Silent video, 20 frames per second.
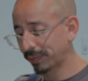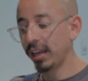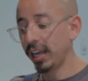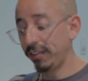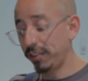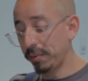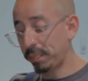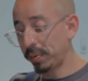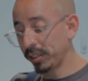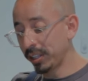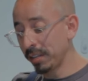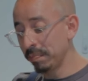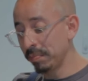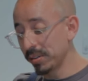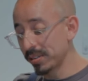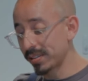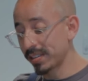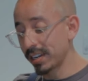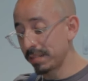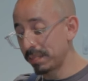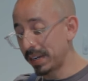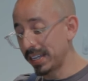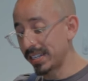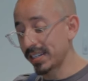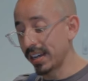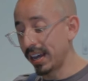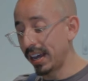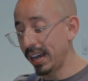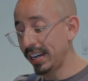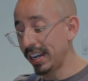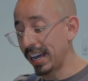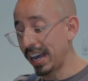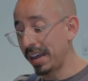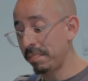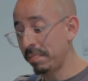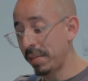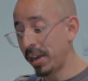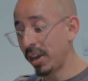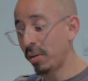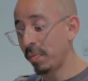If you put them both side by side,
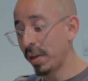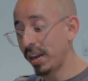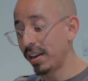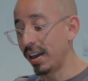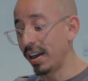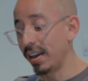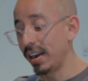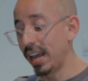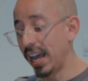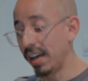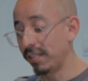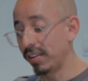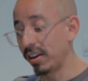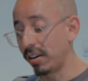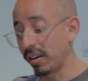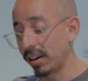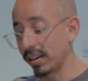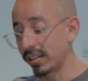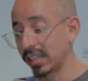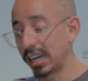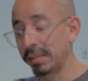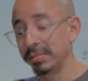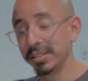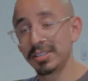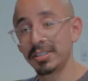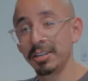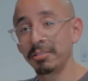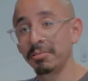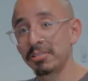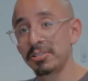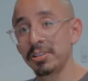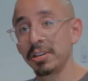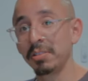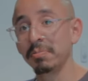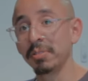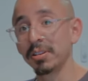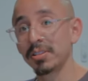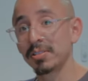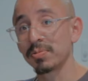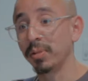I may or may not have a hard time
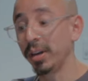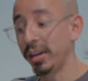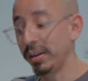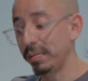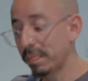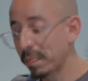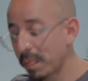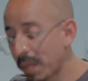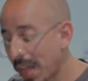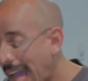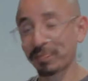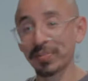distinguishing what's what.